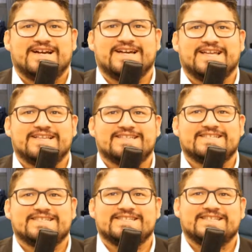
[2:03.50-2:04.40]

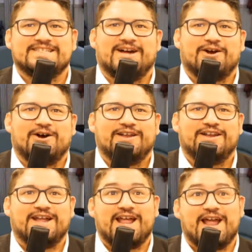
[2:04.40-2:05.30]
It's not
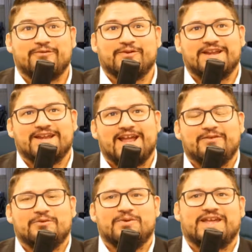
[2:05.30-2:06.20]
every
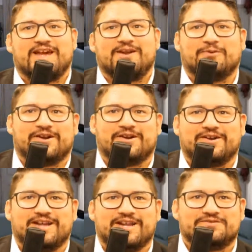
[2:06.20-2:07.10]
weekend where
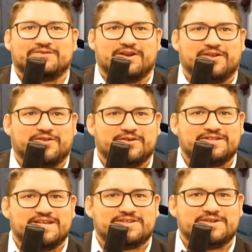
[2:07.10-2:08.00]
it is Friday the
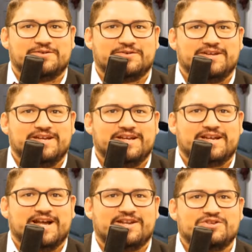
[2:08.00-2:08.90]
13th, so
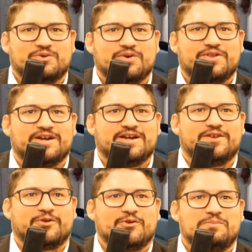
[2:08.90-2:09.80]
gotta enjoy
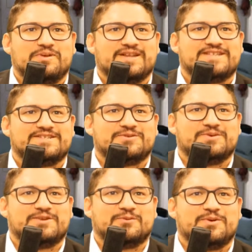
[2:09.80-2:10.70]
the creepiness to
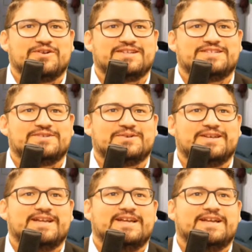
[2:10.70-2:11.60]
it, the weirdness to it.
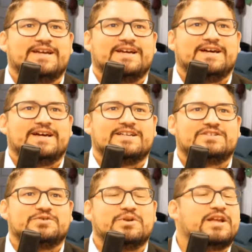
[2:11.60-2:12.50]

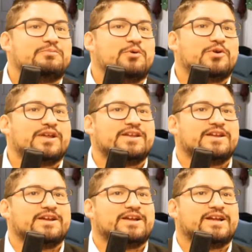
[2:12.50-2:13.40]
Zudi, good morning.
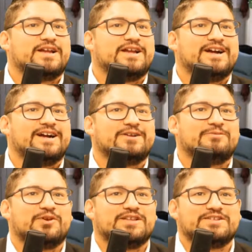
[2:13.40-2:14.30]
Good
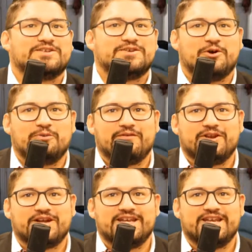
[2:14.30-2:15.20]
morning to you. Hope you're having a
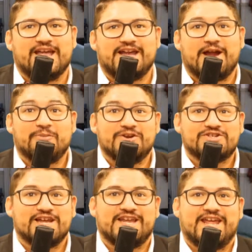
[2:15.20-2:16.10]
good day. I
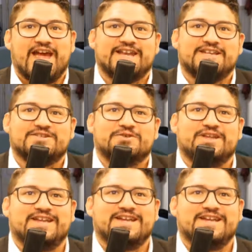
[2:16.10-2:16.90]
appreciate Kat and Zudi